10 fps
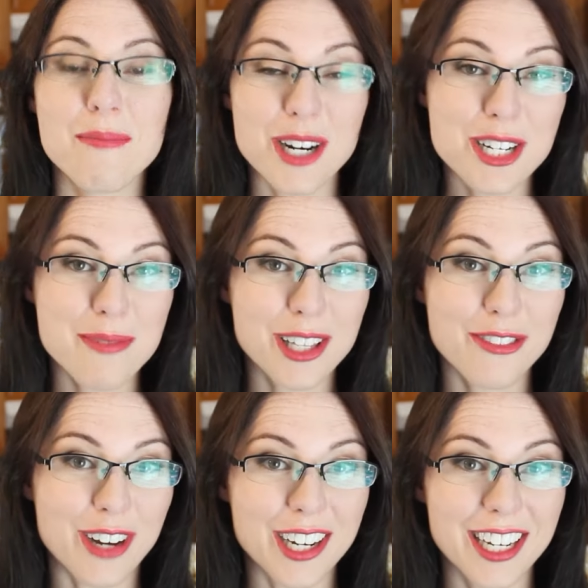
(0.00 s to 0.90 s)
Marshmallow
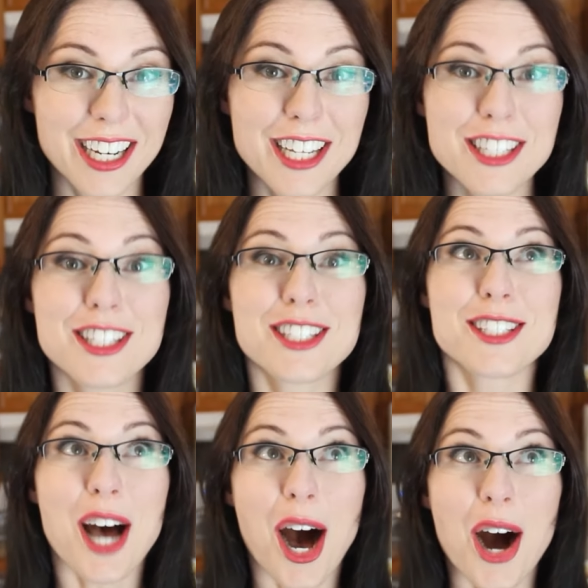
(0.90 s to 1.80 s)
fondant is
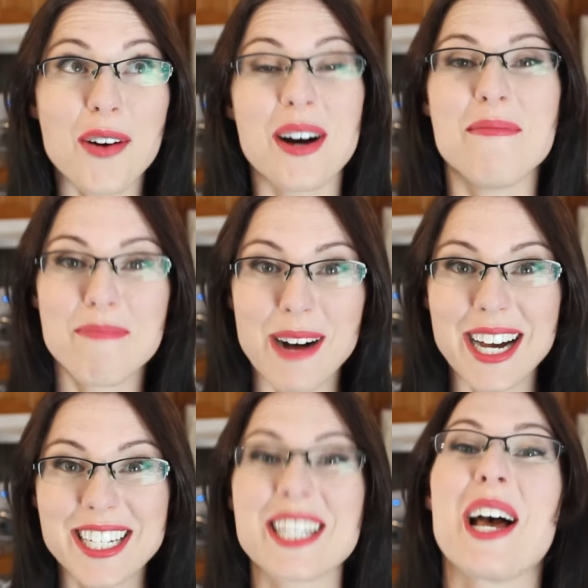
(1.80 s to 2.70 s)
so
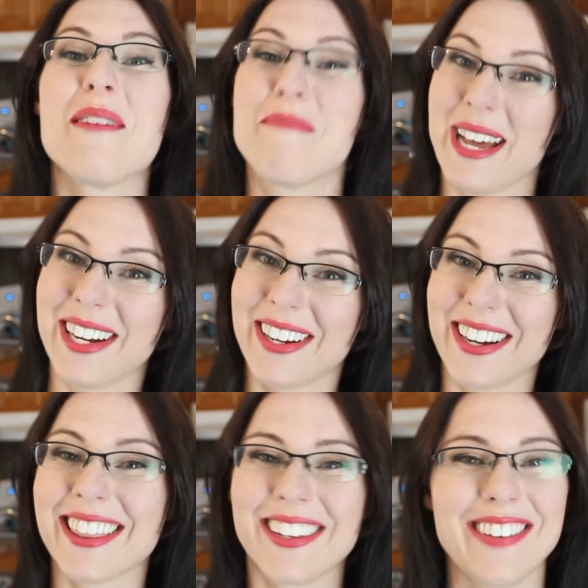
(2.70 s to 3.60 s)
much
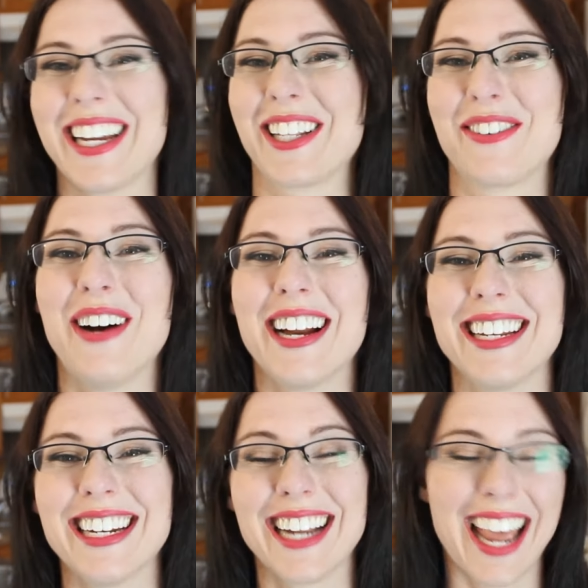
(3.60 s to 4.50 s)
better than regular
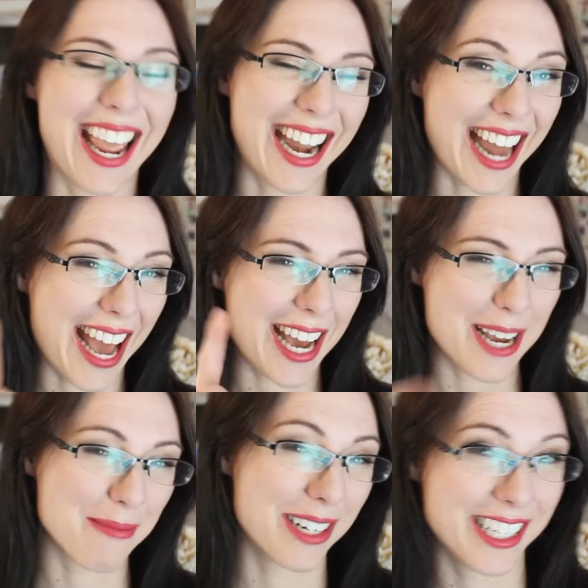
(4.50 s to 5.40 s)
fondant, and
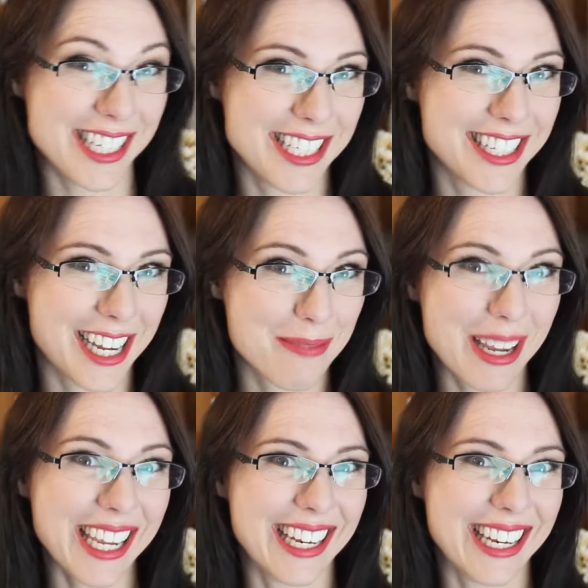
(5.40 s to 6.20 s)
I'm going to teach you how to make